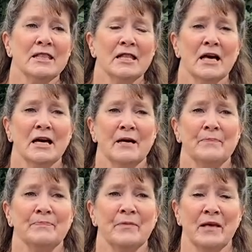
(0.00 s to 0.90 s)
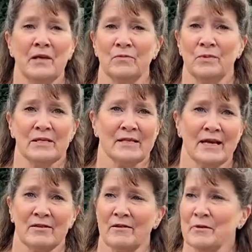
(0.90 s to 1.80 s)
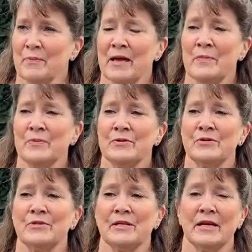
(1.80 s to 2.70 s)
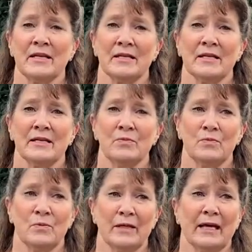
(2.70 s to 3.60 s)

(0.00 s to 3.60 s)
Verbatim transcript: um, and we signed all the papers and when it